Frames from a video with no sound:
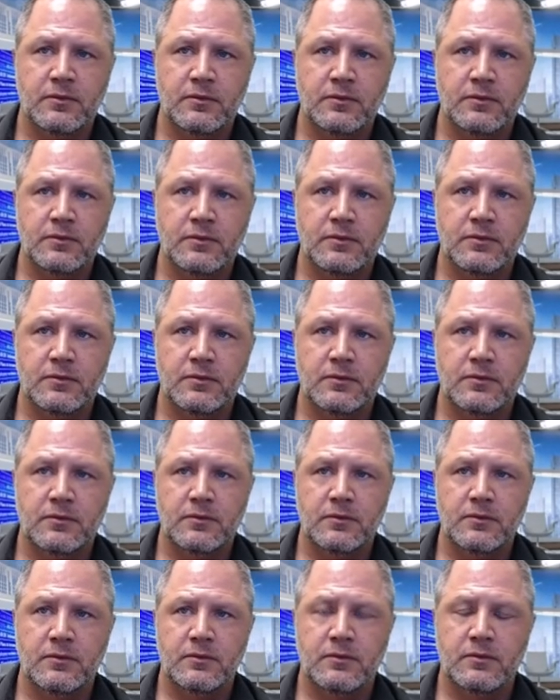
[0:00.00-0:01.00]

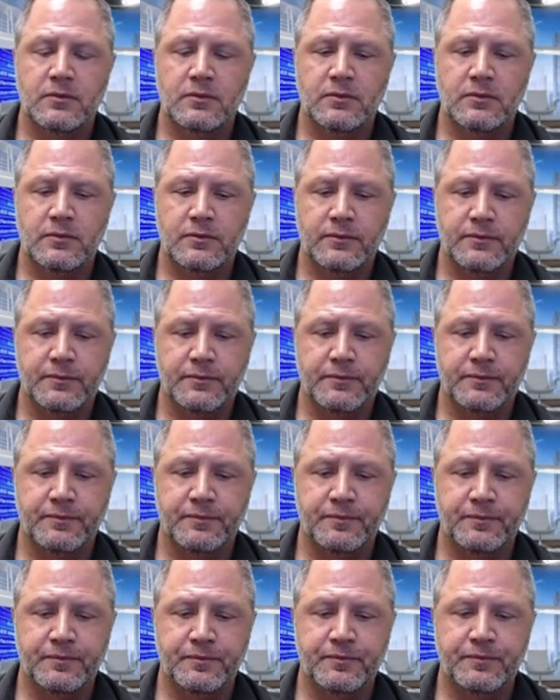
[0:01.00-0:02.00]

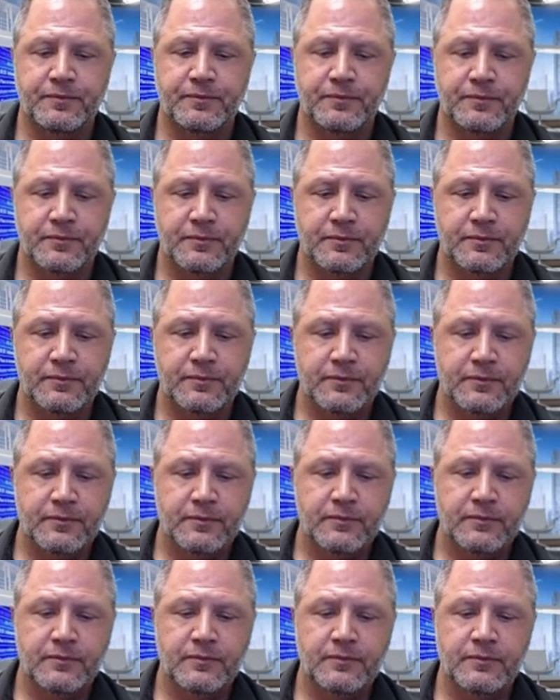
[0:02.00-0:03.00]

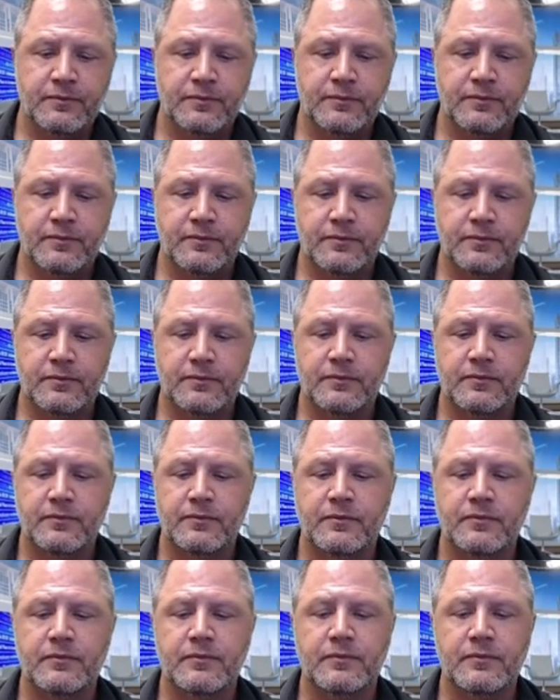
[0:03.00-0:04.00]

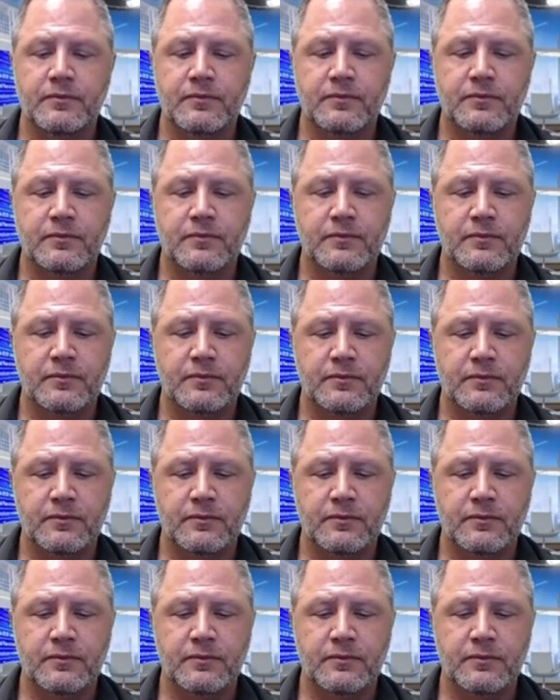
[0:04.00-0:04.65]
(silent)